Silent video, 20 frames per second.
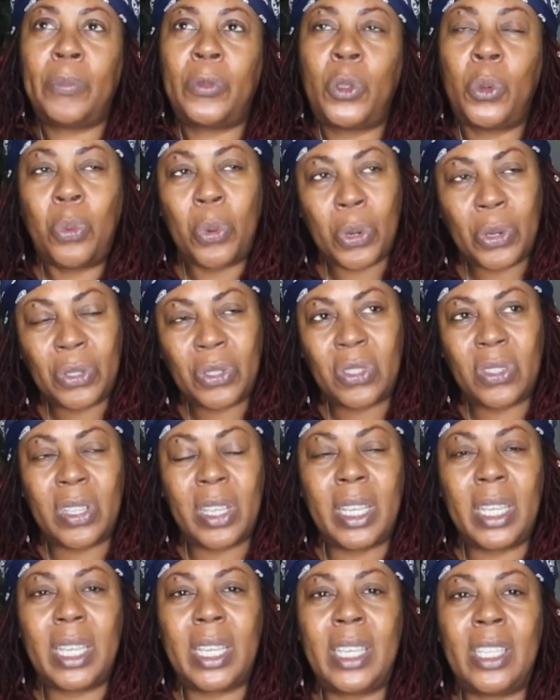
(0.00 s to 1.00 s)
The worst
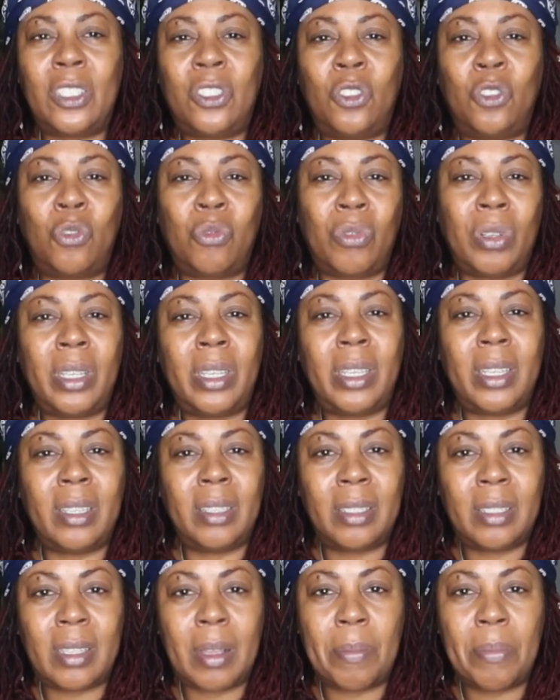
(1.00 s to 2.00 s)
thing is
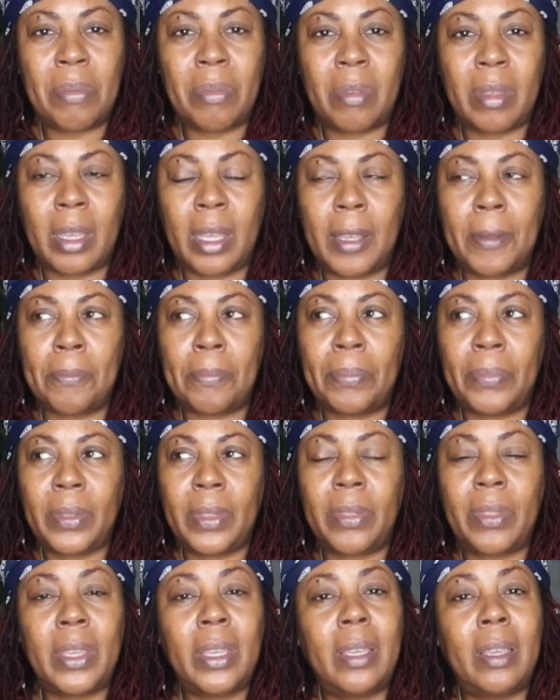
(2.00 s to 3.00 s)
drinking something
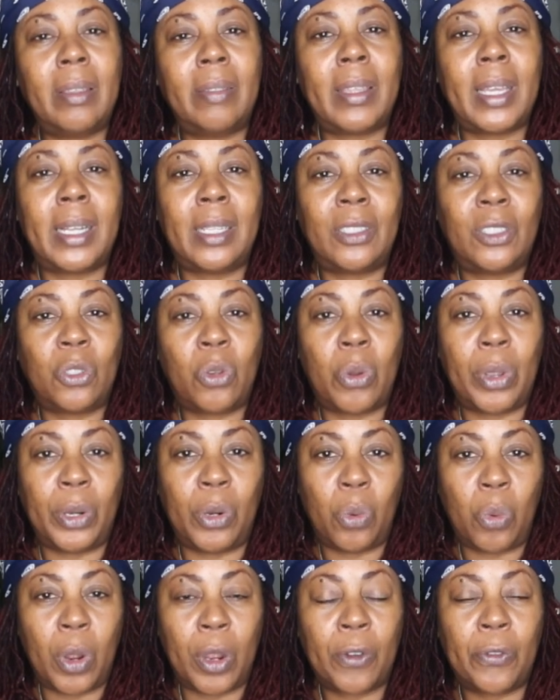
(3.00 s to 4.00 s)
thinking that it's going
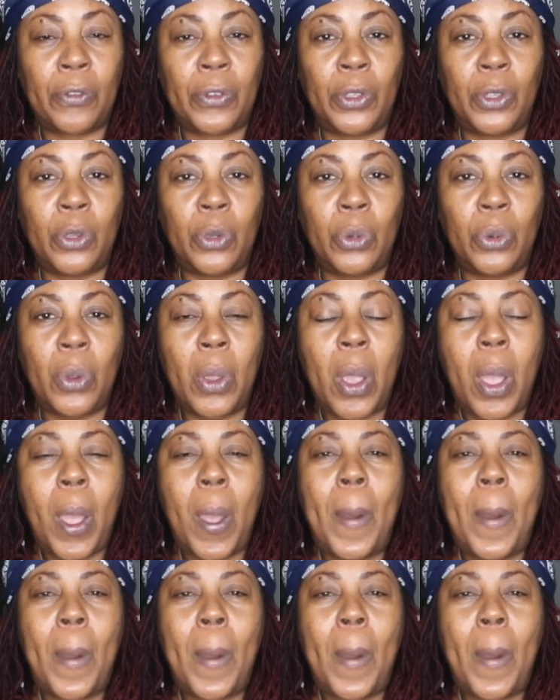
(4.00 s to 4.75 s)
to work for you,